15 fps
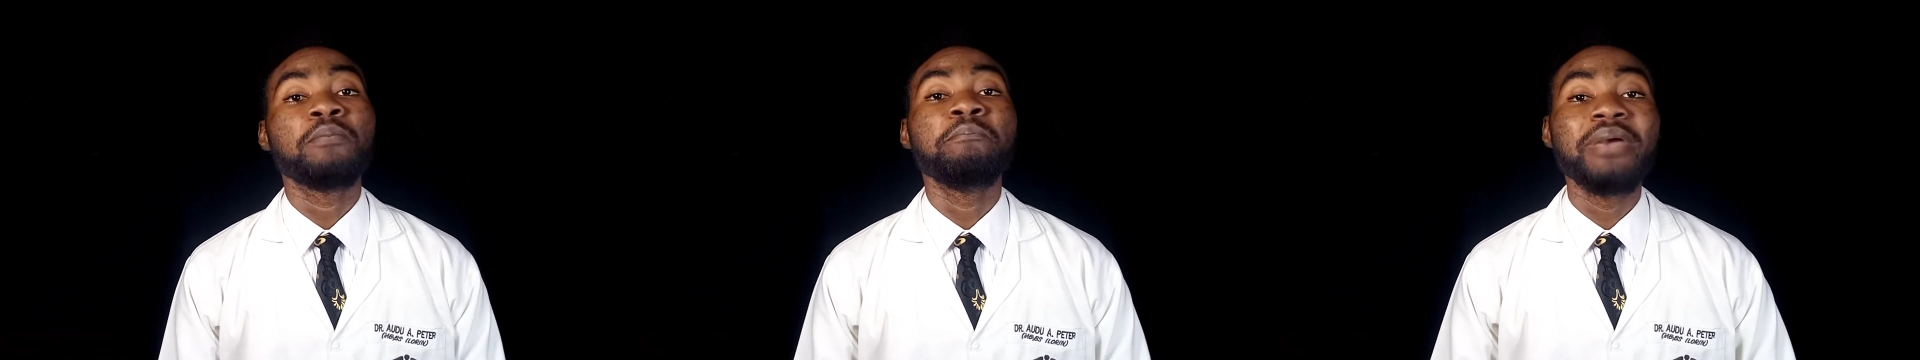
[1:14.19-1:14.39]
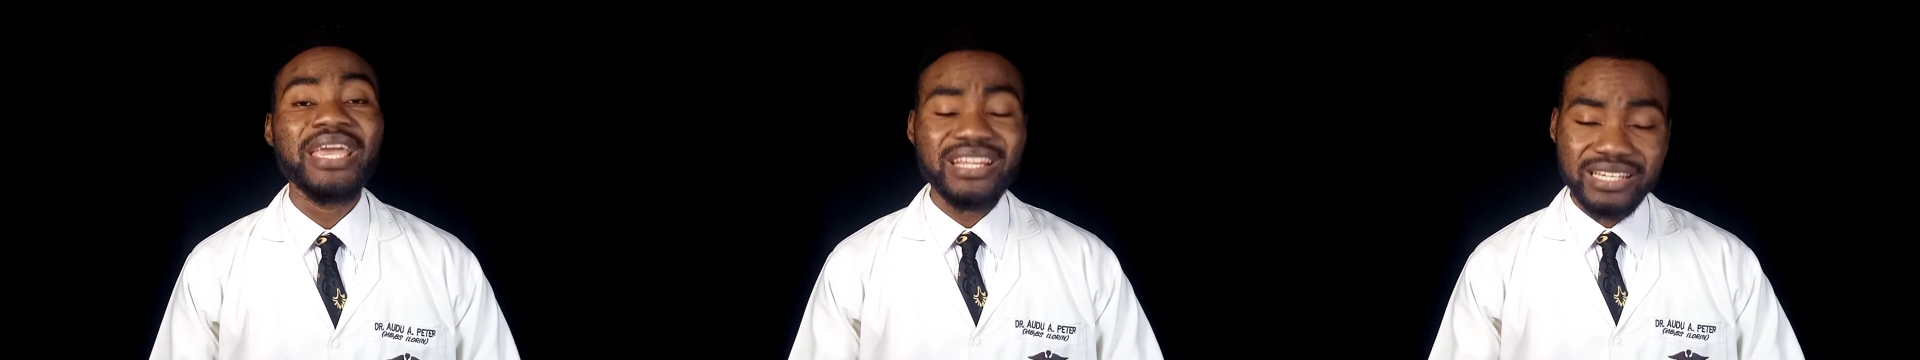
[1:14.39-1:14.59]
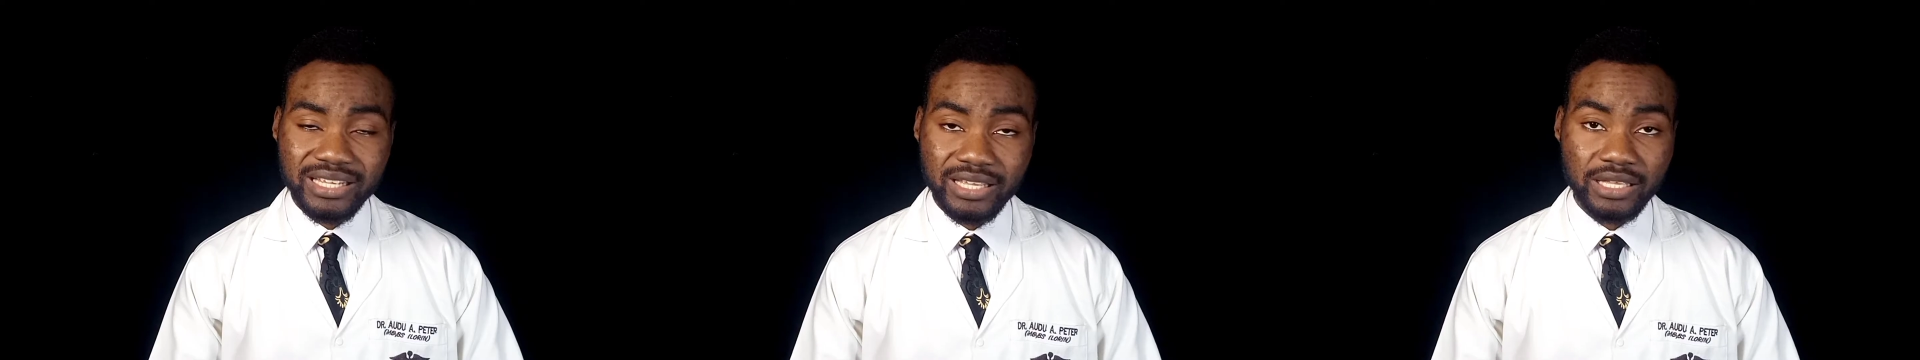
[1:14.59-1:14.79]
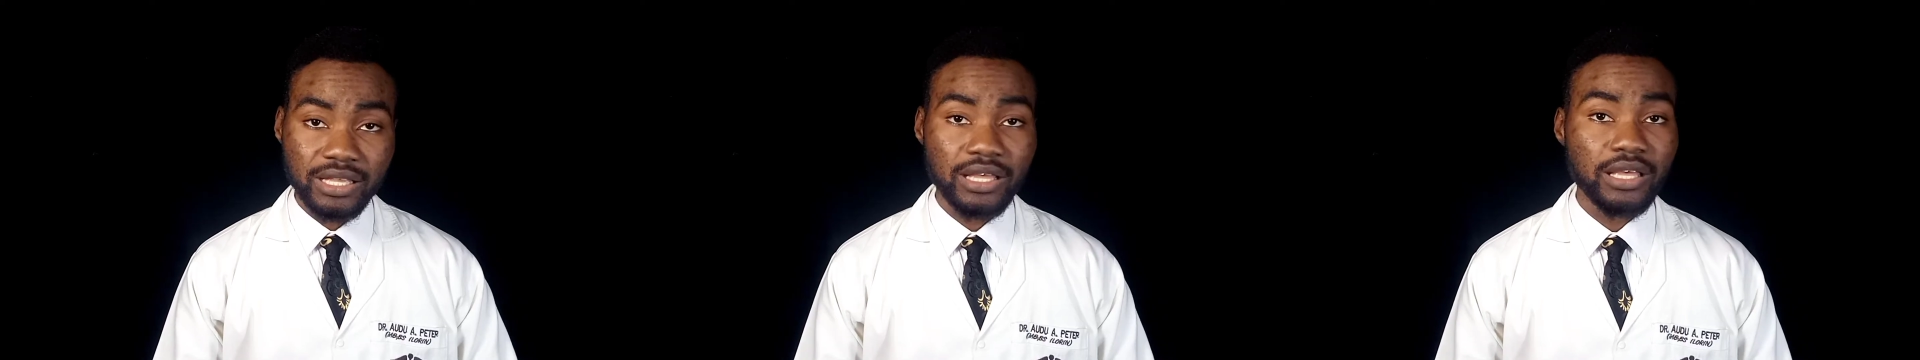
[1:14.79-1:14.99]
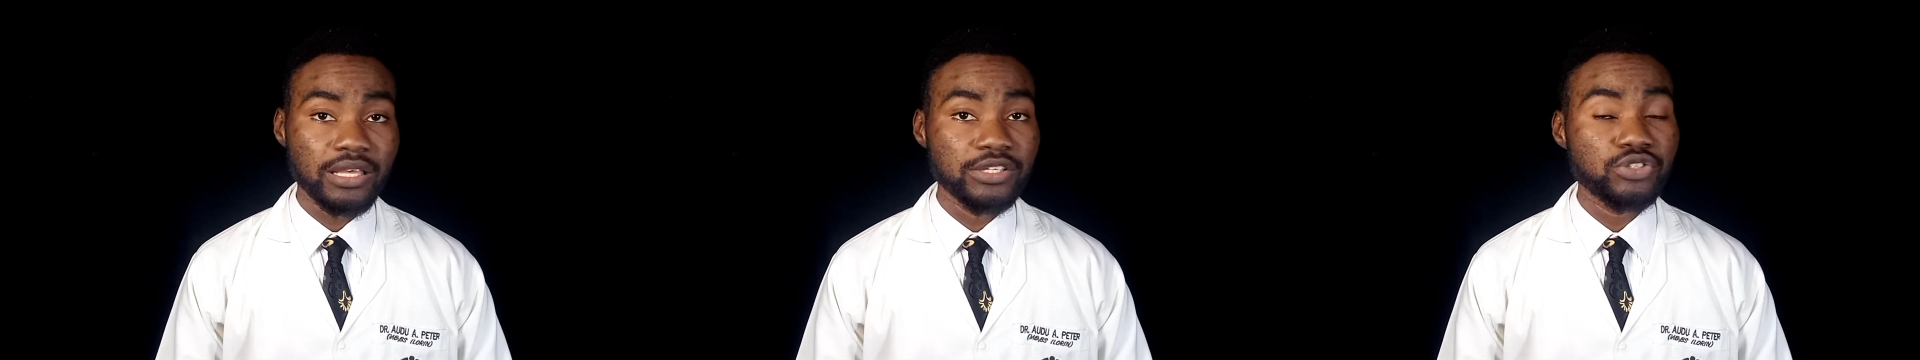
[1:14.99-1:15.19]
Make the
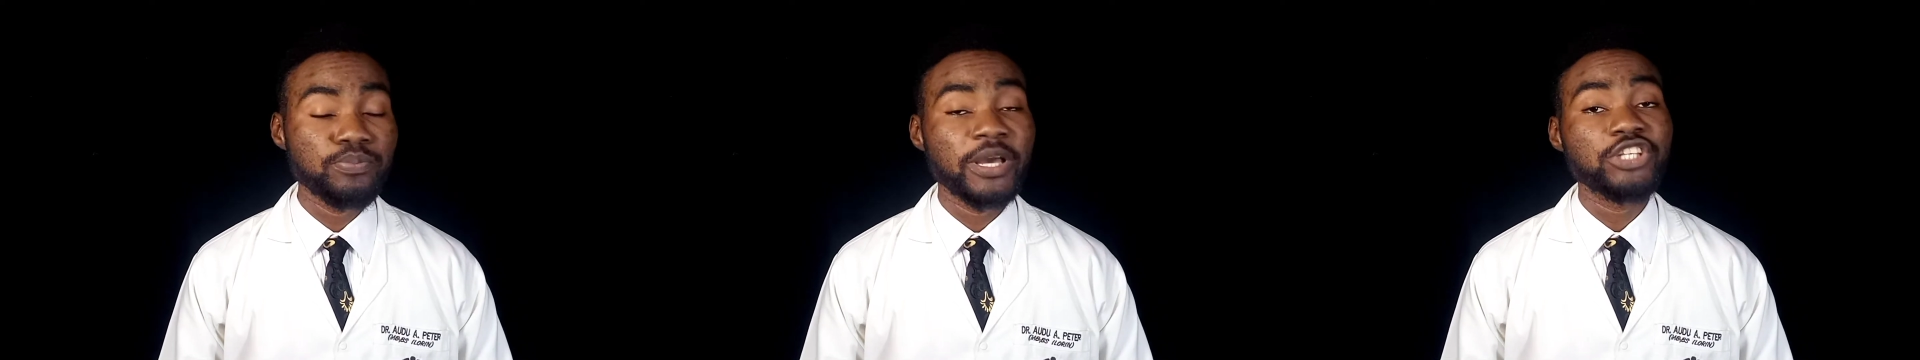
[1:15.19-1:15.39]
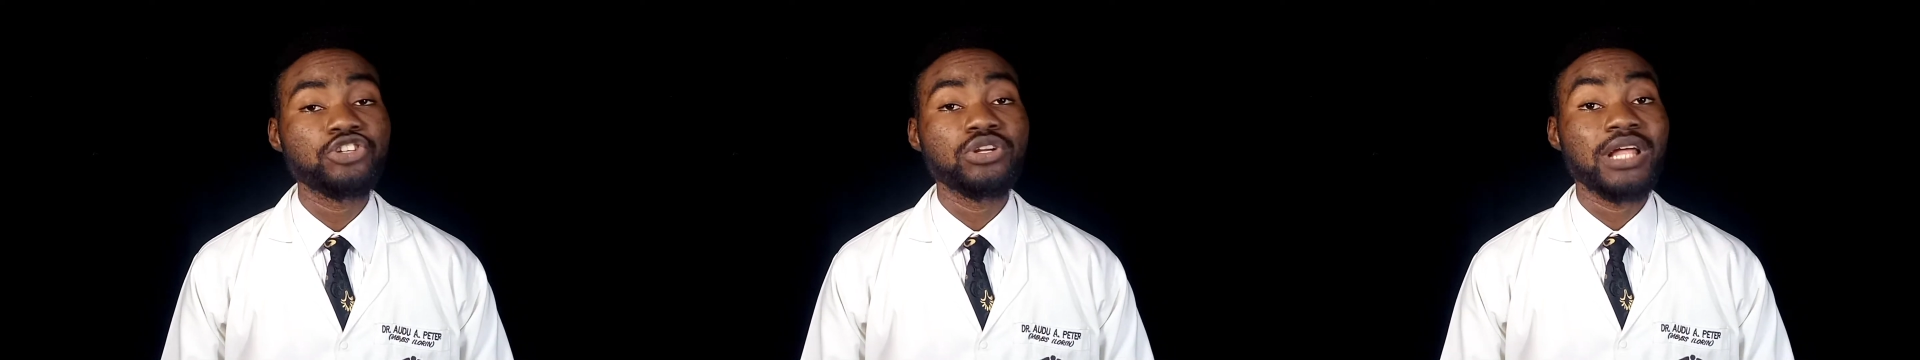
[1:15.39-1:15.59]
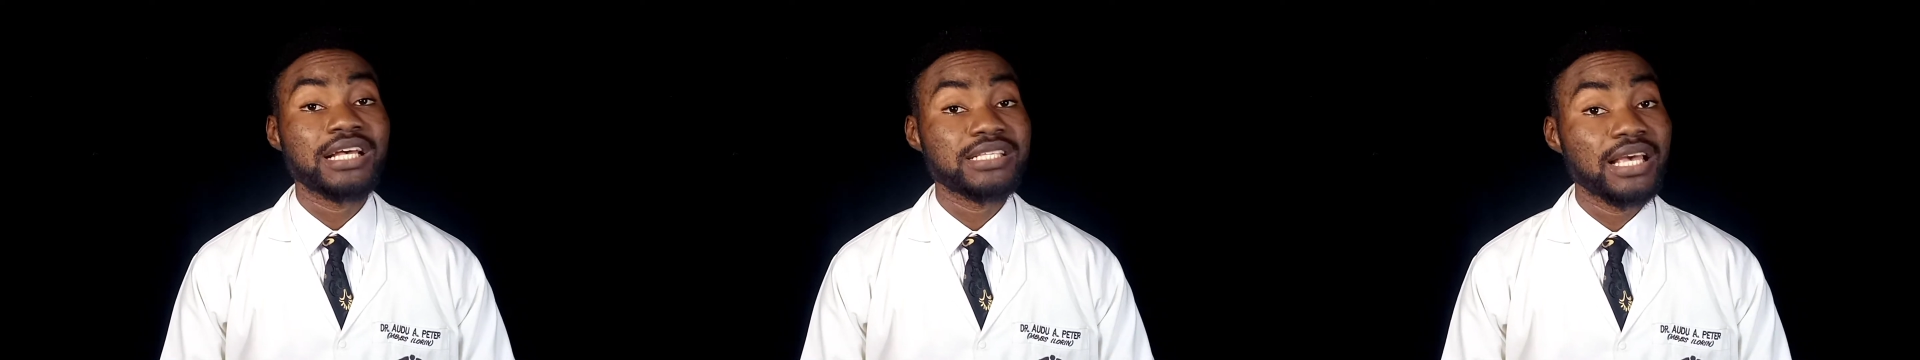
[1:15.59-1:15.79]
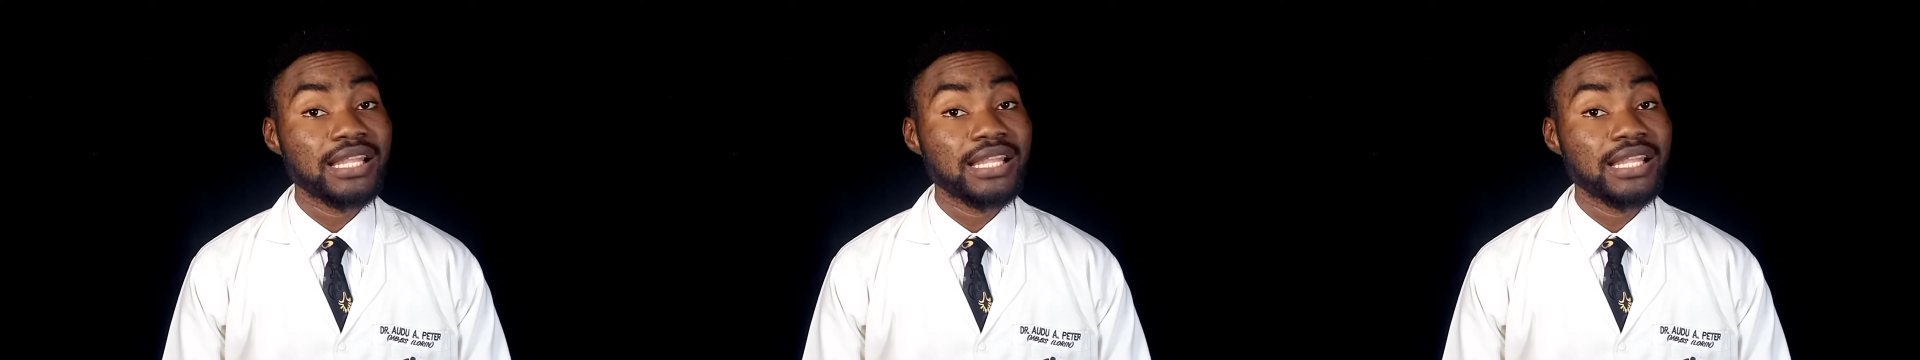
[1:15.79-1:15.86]
inspection as